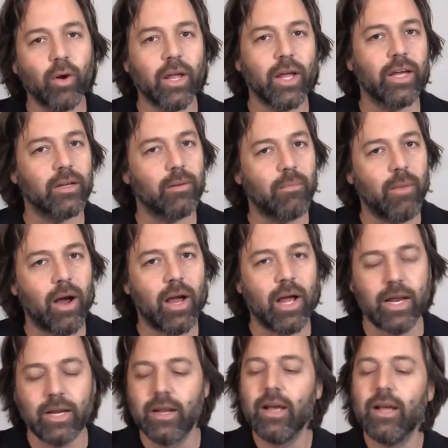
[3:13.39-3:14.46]
working in a
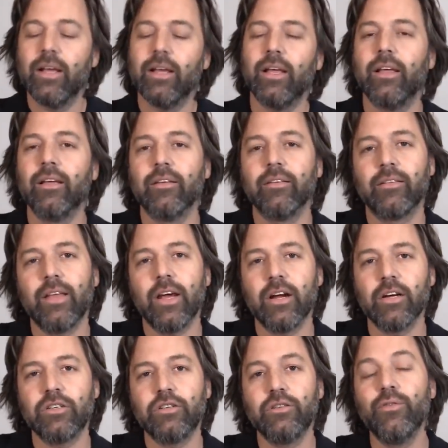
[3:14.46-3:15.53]
mine is
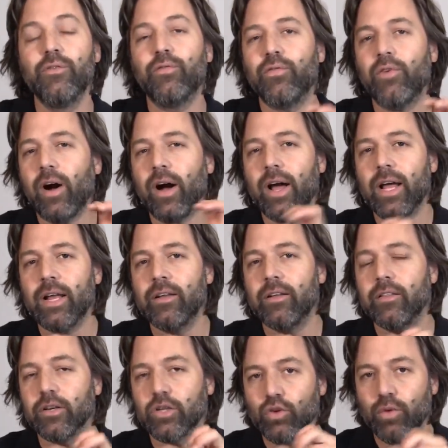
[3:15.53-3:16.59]
there to
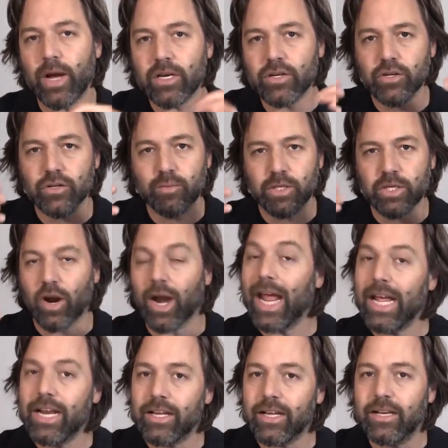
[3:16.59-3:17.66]
find the treasures which are
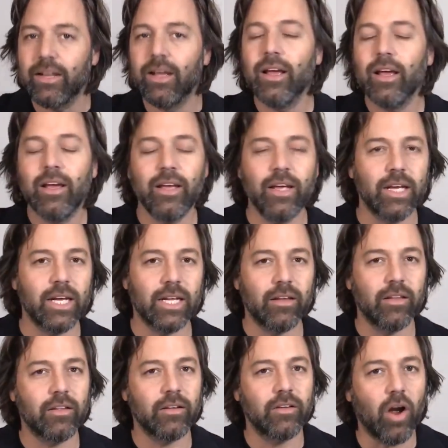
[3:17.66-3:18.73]
hidden
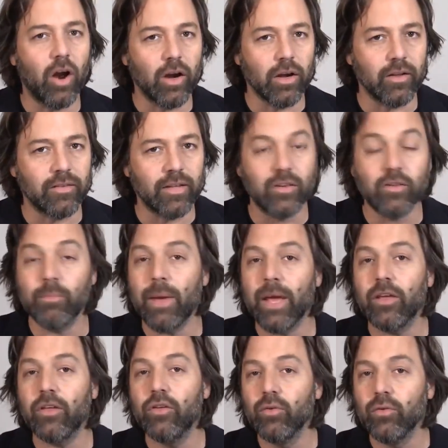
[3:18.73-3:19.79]
in the darkness and to
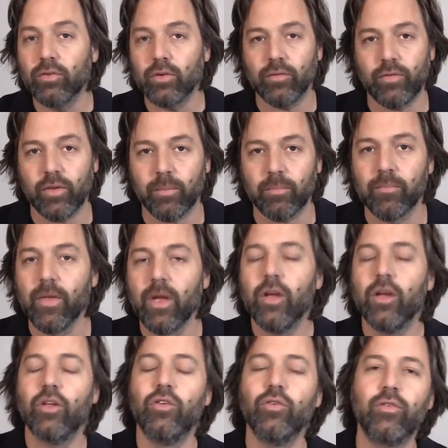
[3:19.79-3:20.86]
make use of them.
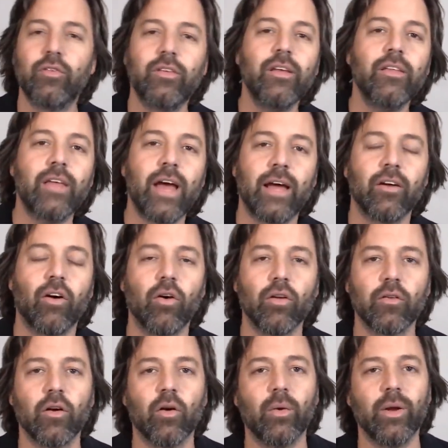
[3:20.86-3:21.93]
You see that
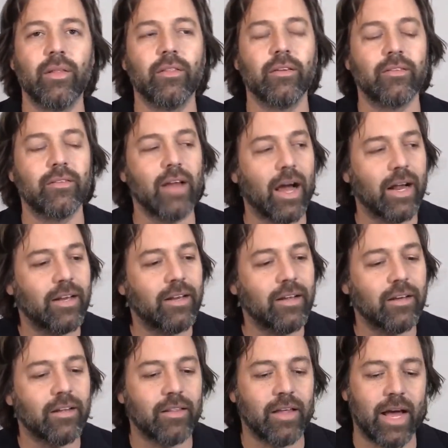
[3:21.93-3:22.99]
also in this
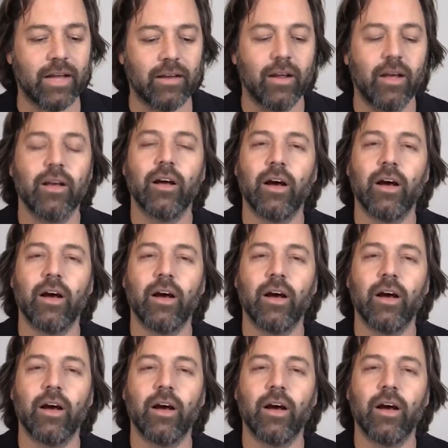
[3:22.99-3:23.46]
idea that